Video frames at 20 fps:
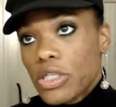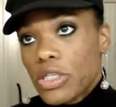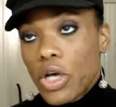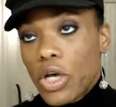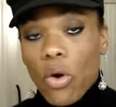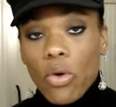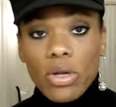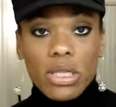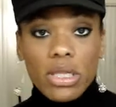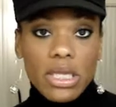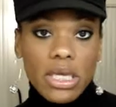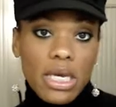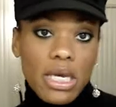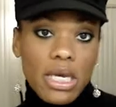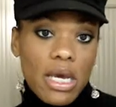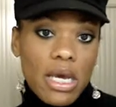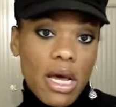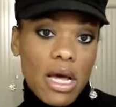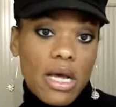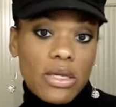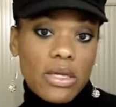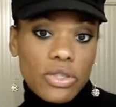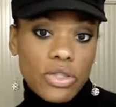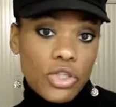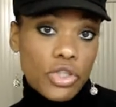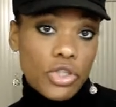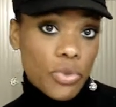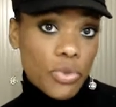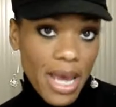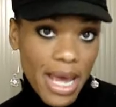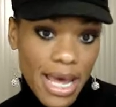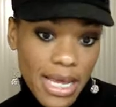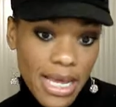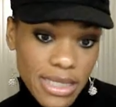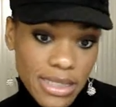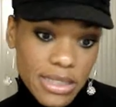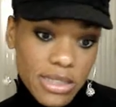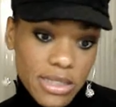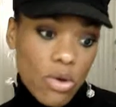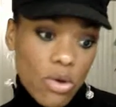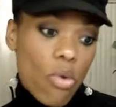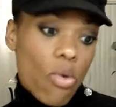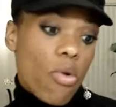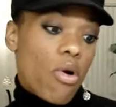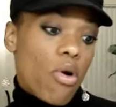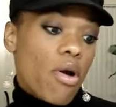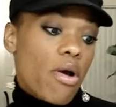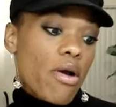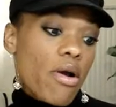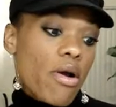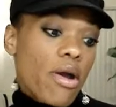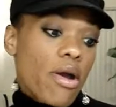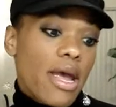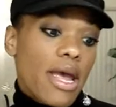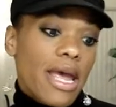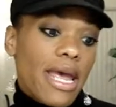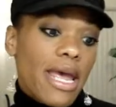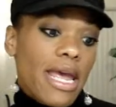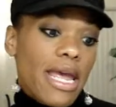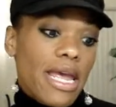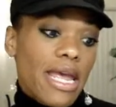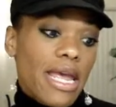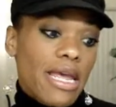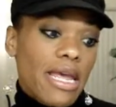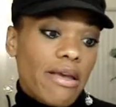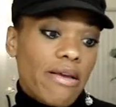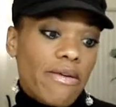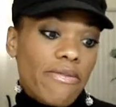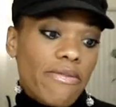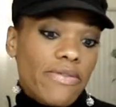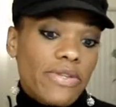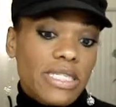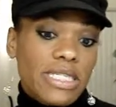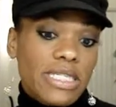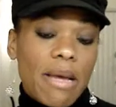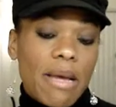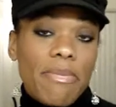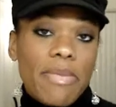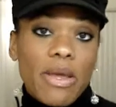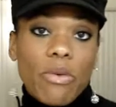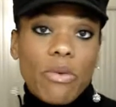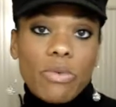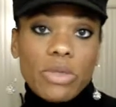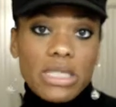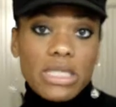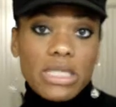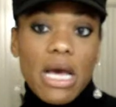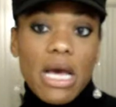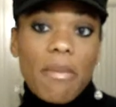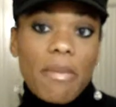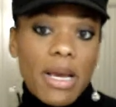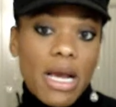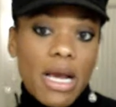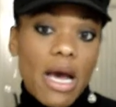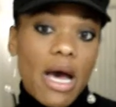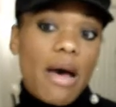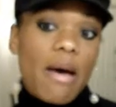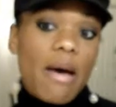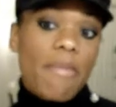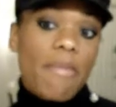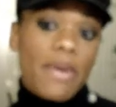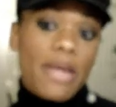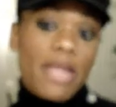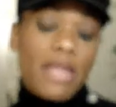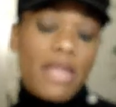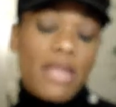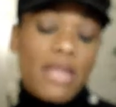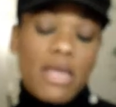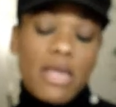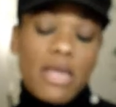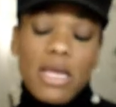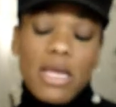Totally stress, or if something was coming up and